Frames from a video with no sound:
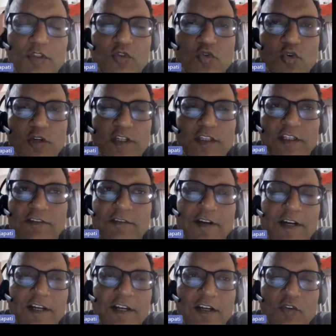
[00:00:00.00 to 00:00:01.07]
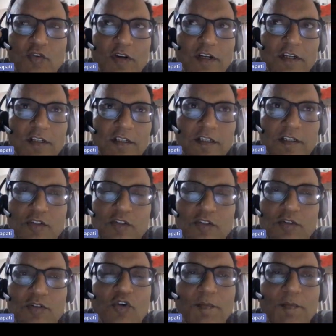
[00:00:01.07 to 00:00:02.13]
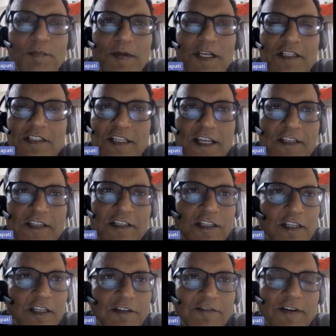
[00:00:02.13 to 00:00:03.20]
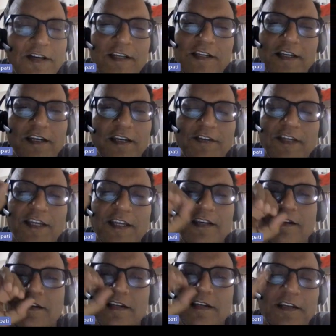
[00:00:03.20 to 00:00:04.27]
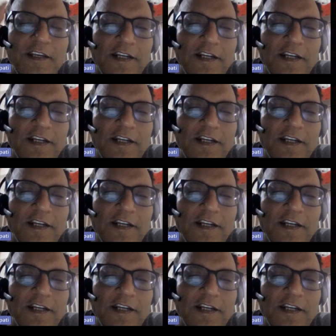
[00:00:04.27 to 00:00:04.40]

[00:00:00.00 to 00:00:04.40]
much coding required, not complex CSS required, and we can